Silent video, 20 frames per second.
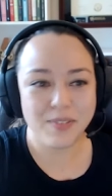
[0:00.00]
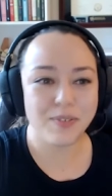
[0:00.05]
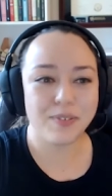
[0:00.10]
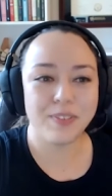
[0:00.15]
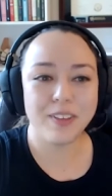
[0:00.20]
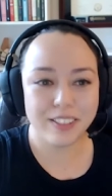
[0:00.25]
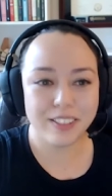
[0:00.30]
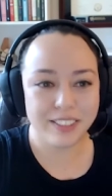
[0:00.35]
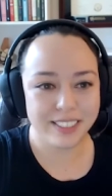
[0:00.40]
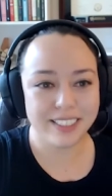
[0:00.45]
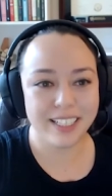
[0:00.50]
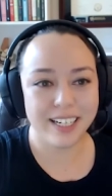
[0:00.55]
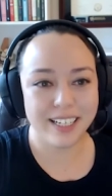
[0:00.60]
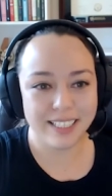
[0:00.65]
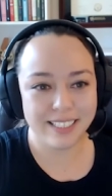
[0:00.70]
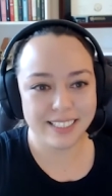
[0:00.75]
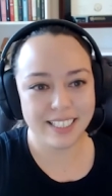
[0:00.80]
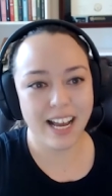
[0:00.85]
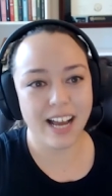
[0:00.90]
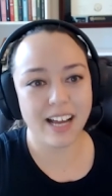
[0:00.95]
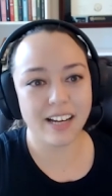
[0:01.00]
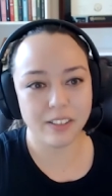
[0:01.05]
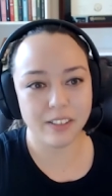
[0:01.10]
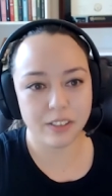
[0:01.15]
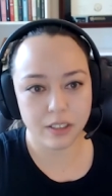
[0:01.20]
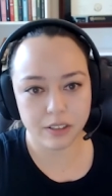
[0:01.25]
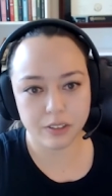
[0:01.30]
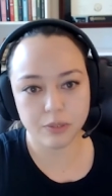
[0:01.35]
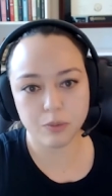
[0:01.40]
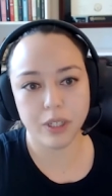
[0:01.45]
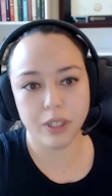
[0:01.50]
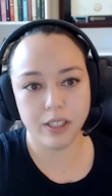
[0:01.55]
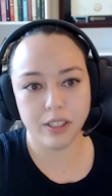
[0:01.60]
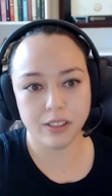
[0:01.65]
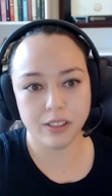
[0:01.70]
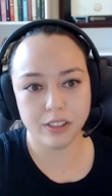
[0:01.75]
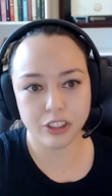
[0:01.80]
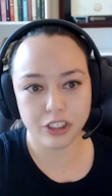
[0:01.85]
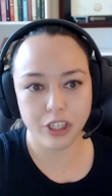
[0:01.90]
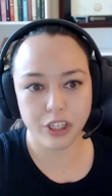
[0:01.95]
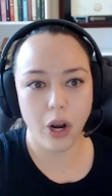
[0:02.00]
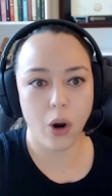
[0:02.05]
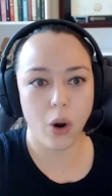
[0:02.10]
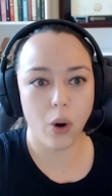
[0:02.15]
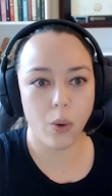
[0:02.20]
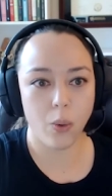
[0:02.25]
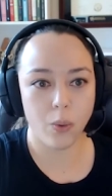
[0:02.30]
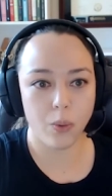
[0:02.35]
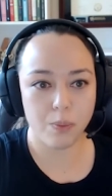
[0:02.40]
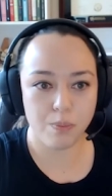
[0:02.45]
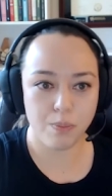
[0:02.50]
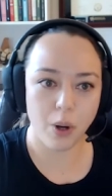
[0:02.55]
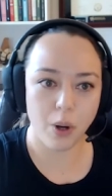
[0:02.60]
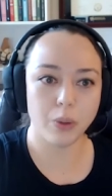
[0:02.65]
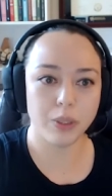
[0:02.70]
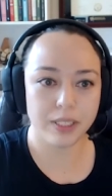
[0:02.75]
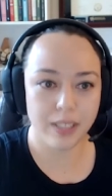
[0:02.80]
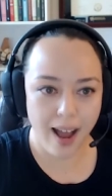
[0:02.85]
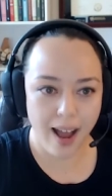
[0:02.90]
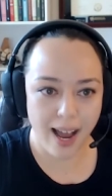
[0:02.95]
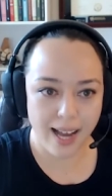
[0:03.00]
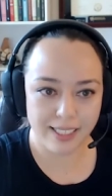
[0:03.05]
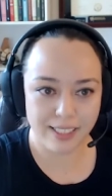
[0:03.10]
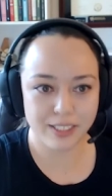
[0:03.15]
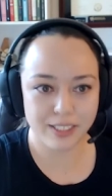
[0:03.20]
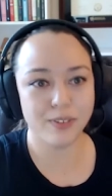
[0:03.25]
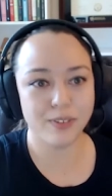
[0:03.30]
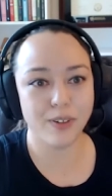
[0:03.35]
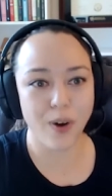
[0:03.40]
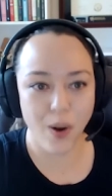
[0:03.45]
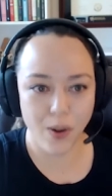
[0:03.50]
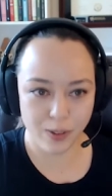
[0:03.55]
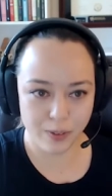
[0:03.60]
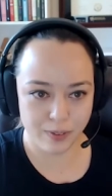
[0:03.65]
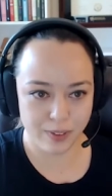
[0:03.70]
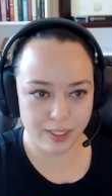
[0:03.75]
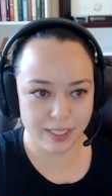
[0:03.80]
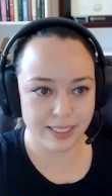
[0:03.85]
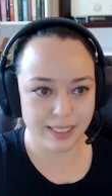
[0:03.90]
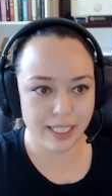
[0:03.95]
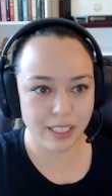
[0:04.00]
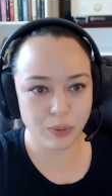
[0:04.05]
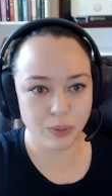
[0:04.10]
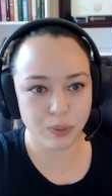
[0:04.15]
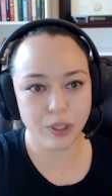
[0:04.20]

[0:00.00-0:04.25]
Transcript: there are studies that will show both sides for all of these things.